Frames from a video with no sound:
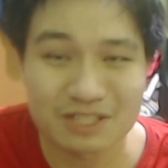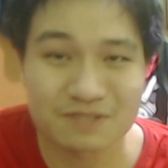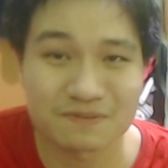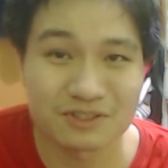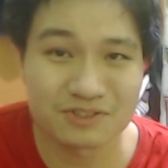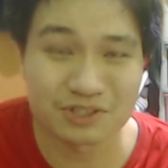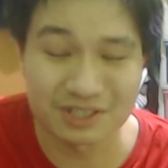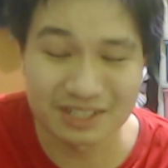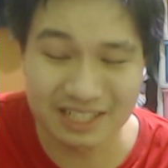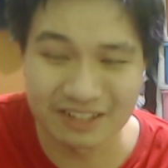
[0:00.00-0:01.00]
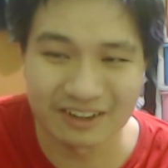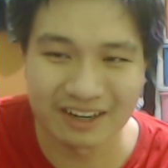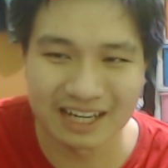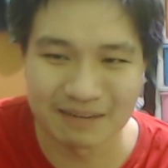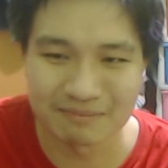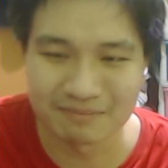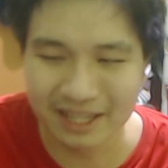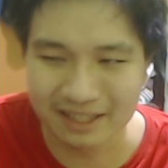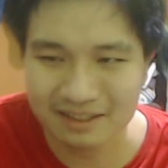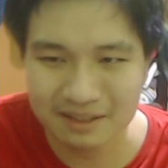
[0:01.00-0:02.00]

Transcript: feature, you know, like